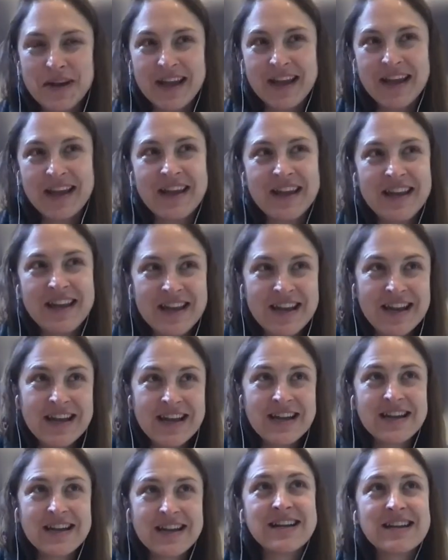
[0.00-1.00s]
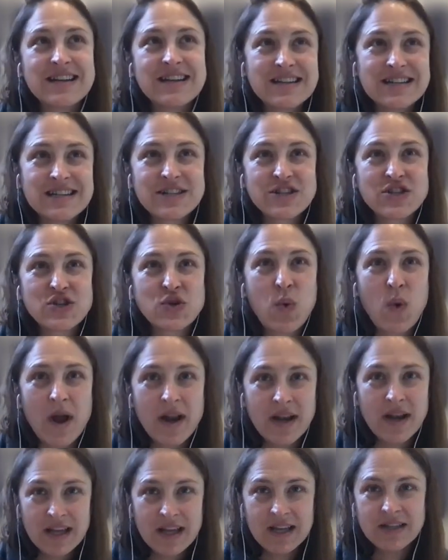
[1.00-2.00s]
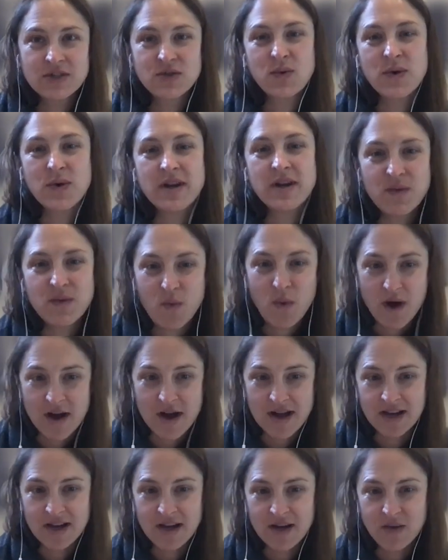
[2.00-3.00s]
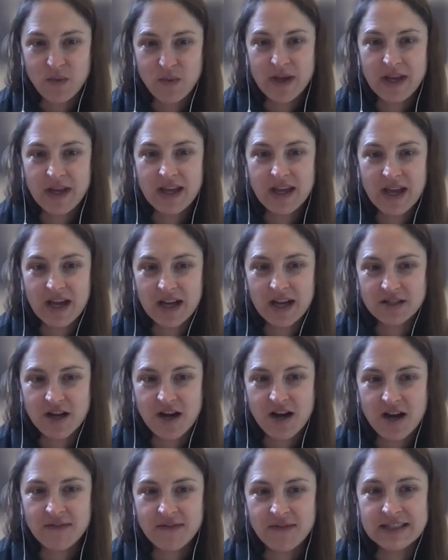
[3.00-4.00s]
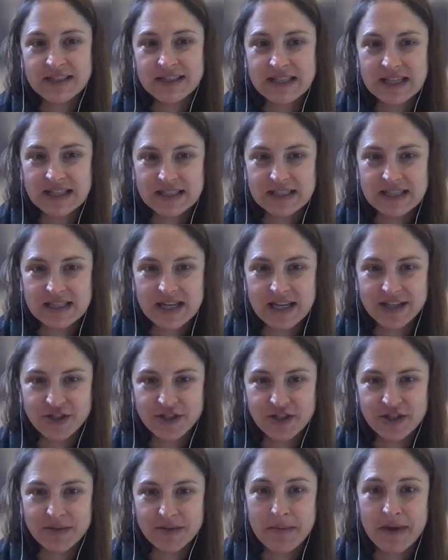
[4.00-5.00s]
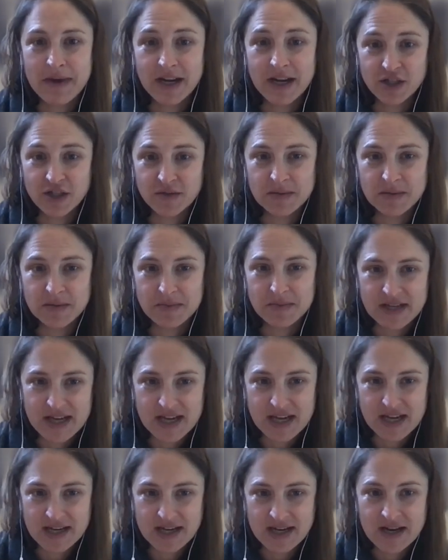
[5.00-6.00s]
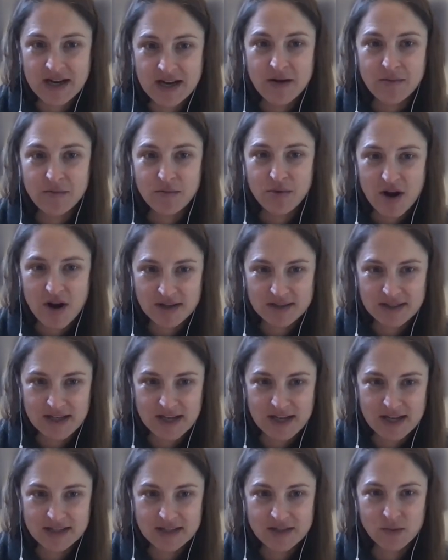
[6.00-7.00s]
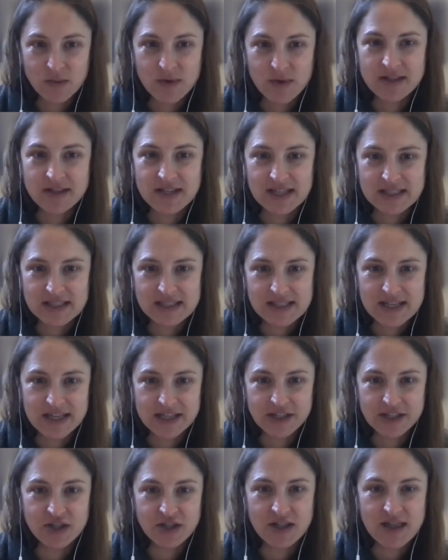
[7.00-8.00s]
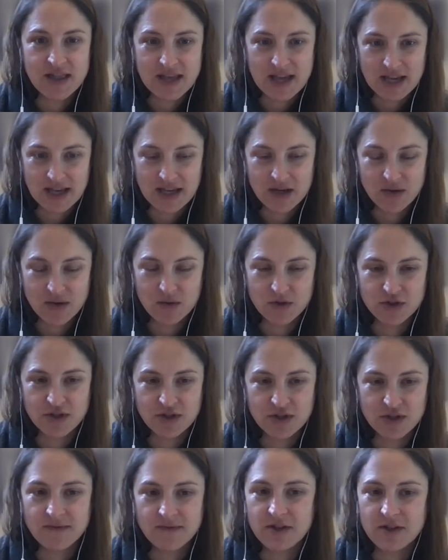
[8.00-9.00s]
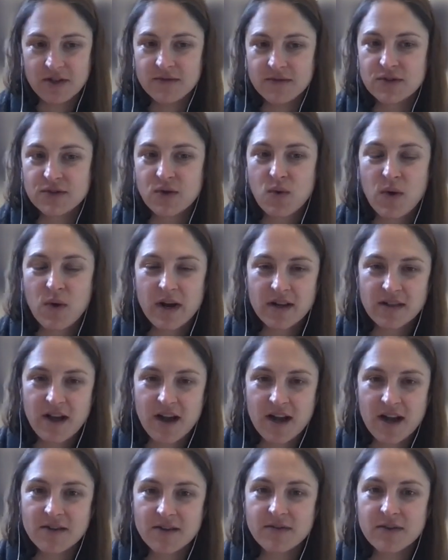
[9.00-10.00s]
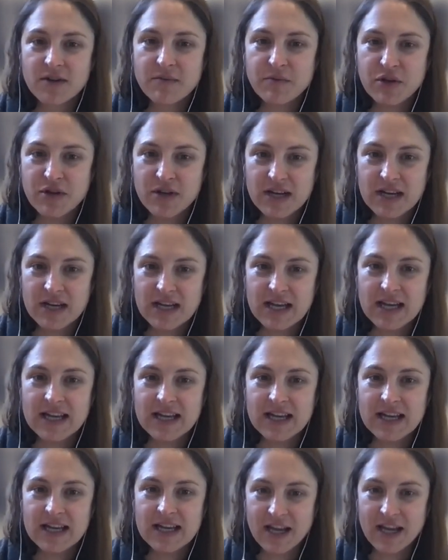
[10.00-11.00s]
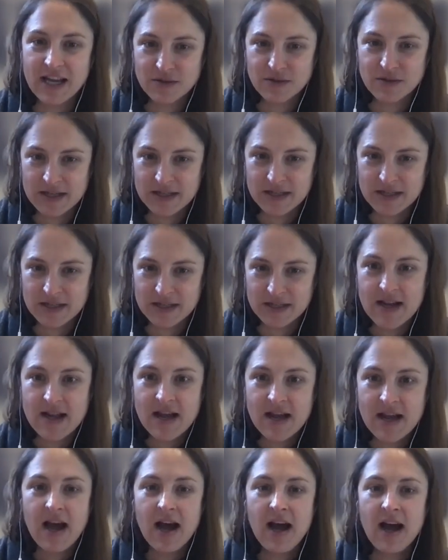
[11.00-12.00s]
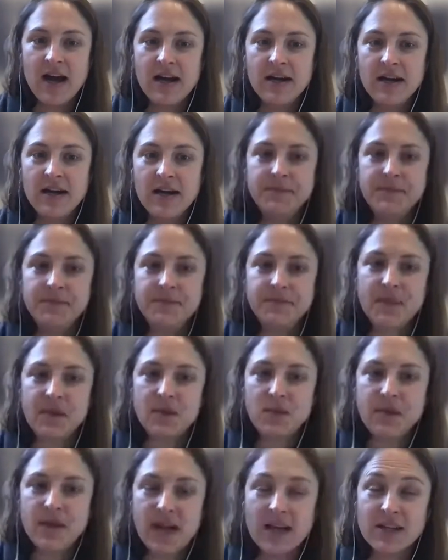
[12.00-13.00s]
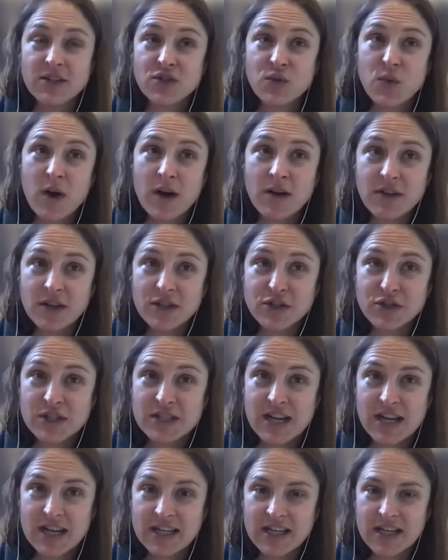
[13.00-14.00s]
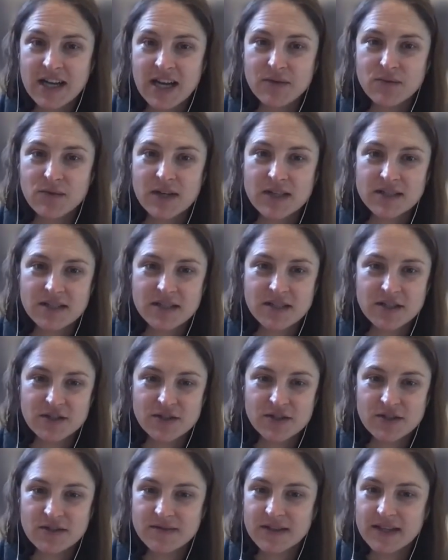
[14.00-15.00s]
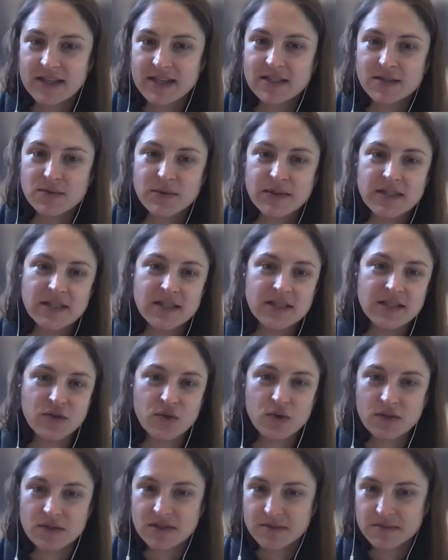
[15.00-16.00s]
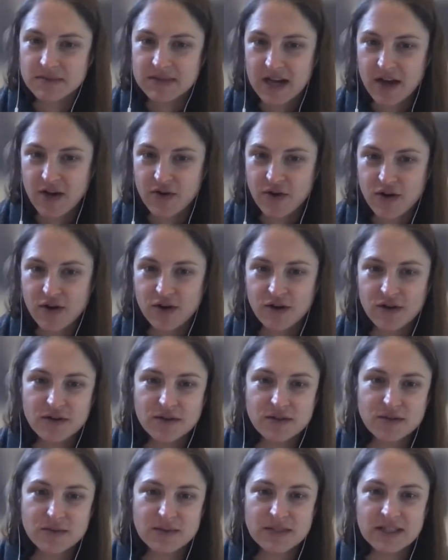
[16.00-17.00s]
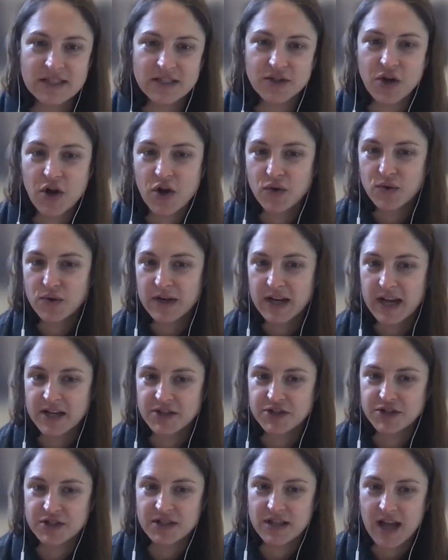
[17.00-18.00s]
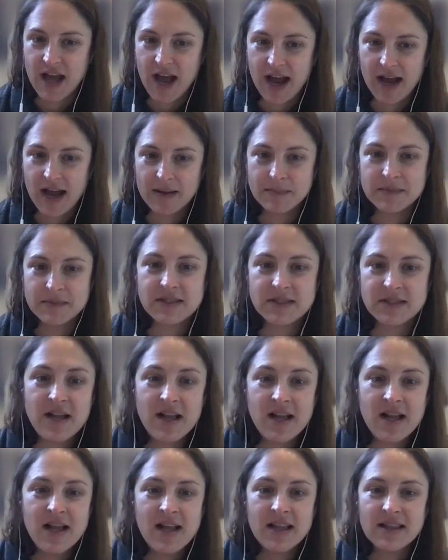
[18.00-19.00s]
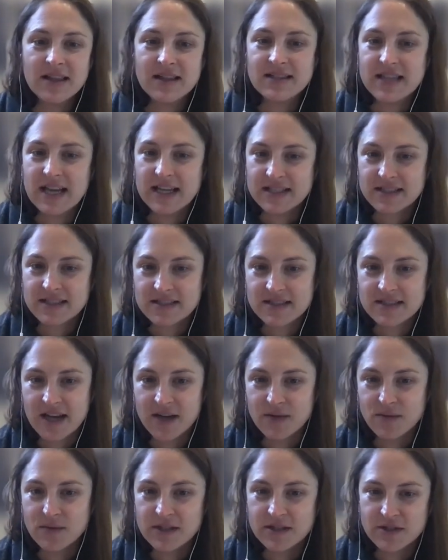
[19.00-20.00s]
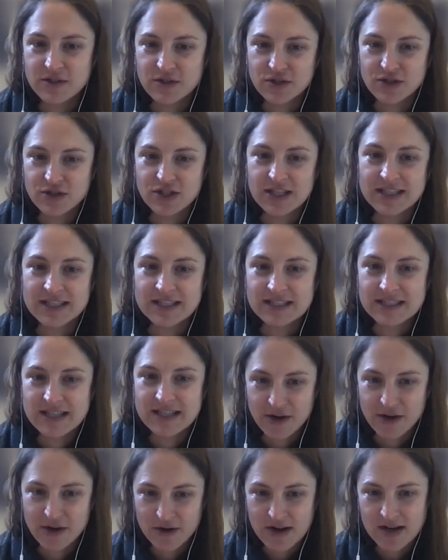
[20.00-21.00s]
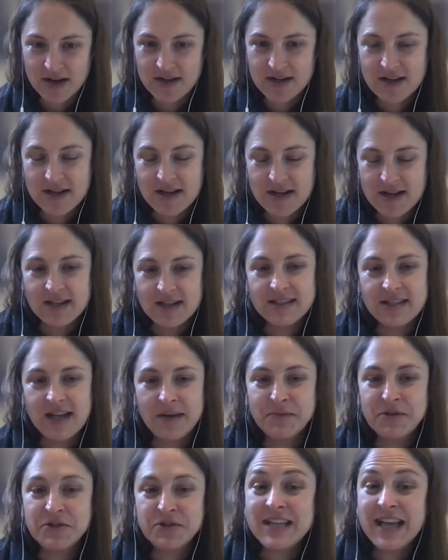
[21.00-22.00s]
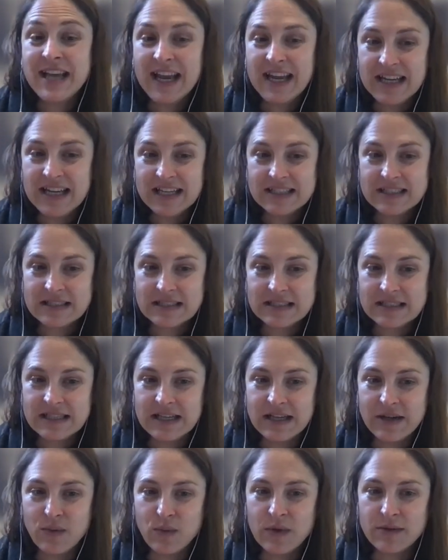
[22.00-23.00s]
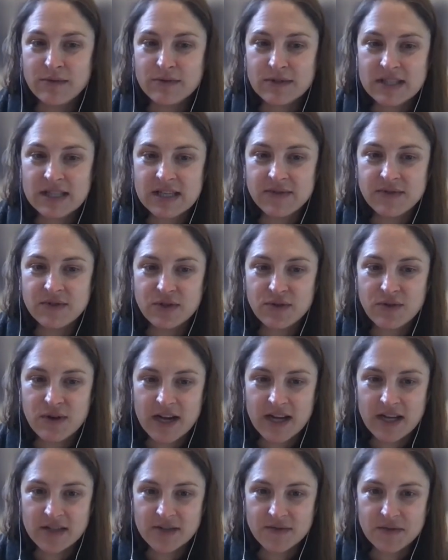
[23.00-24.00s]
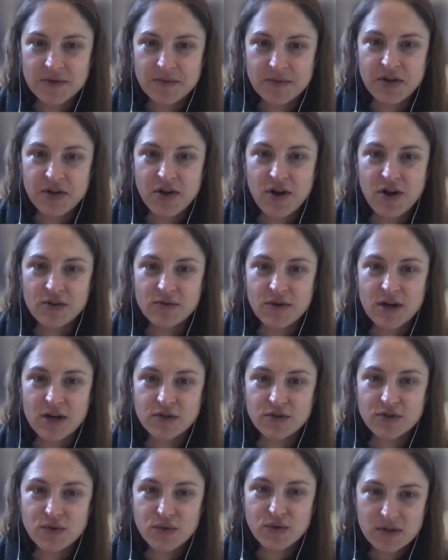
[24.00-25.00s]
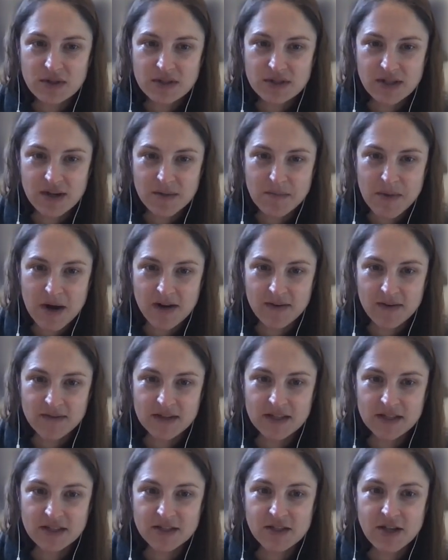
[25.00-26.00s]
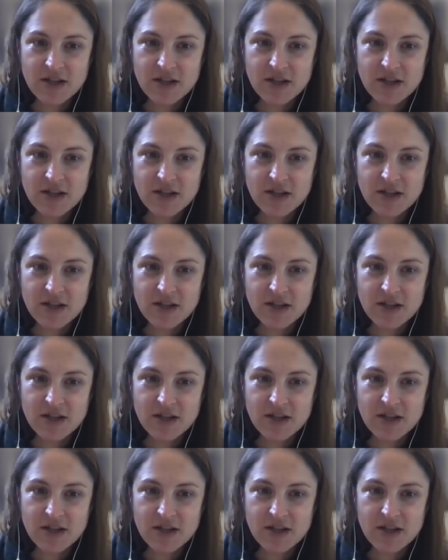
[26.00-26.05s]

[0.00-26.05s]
in 2021, we kicked off a destination management plan process with Destination Think, which involved quite a lot of community engagement. We had 1,299 resident surveys. We did tourism town halls. We did co-creation labs, desk side research, et cetera. Simultaneously, we received a grant from the Colorado Tourism Office